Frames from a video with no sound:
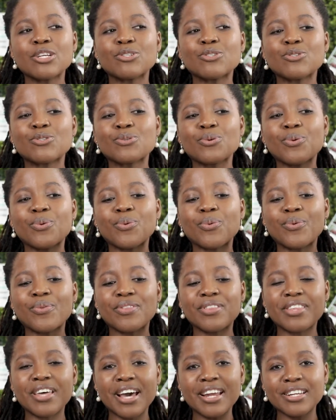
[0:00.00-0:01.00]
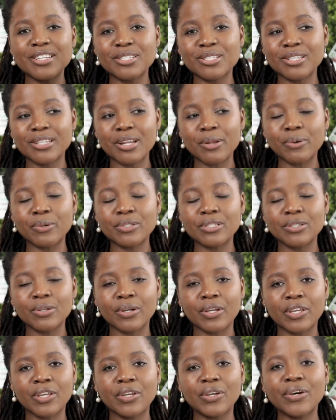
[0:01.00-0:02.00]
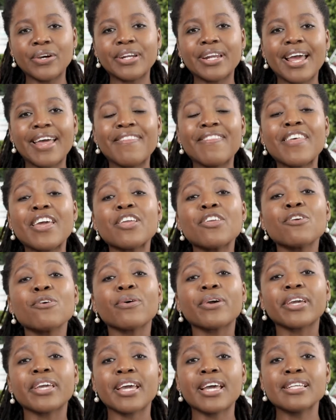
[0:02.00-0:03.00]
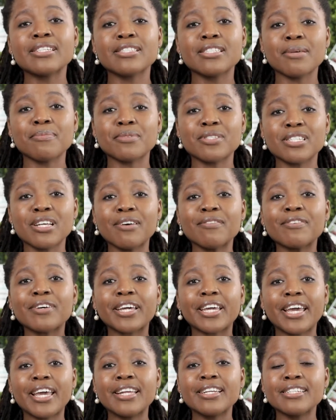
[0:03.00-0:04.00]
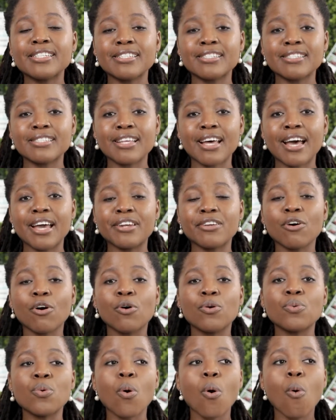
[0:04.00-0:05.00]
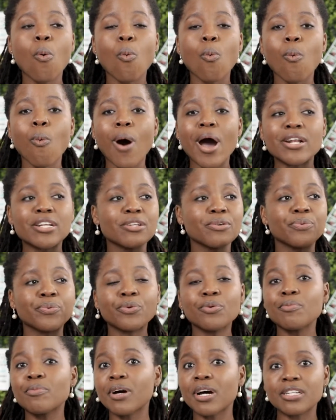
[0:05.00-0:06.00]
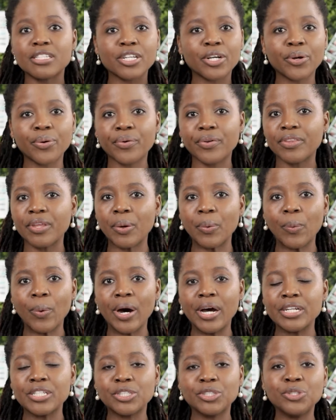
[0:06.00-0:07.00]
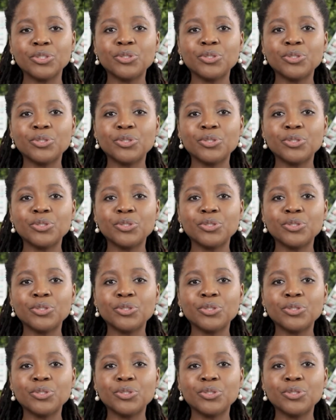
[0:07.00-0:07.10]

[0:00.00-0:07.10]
So that is secured, and then your guests themselves can decide on what room category they want.